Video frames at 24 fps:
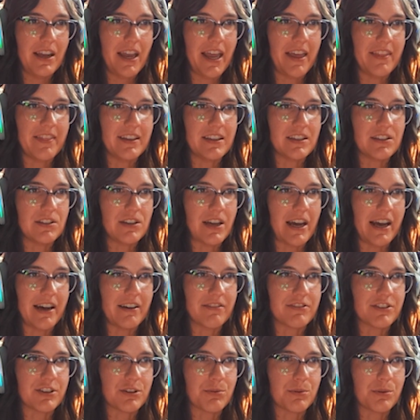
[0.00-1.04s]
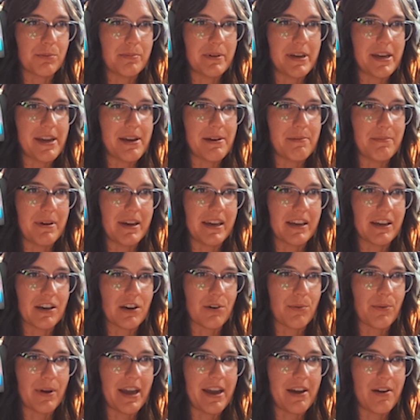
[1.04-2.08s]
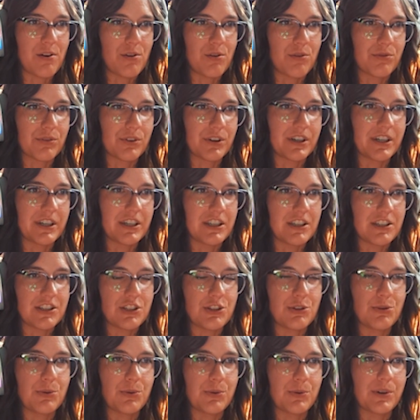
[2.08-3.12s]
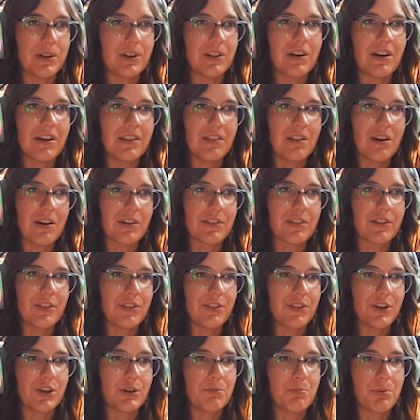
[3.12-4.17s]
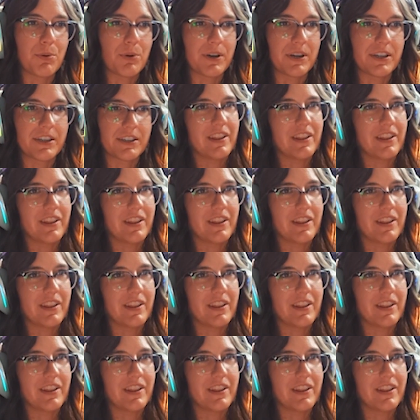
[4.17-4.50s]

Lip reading: and then after we'll be making our way over to unlock the third board.